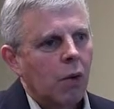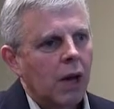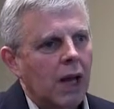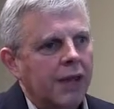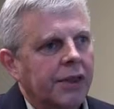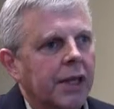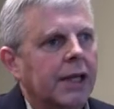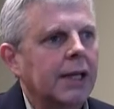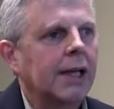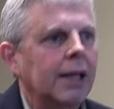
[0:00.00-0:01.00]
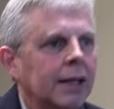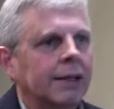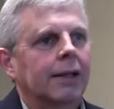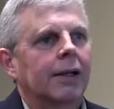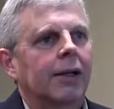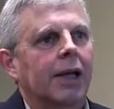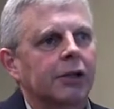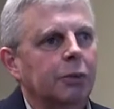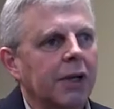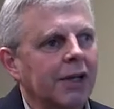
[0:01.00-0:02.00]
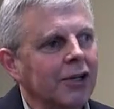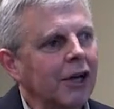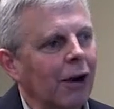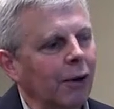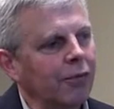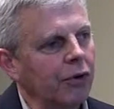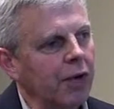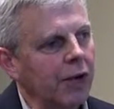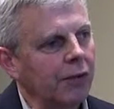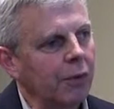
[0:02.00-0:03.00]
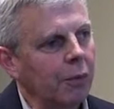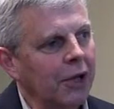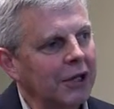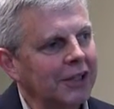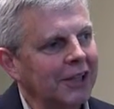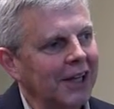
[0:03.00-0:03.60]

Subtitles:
Well, I think, I can't speak entirely for David, but,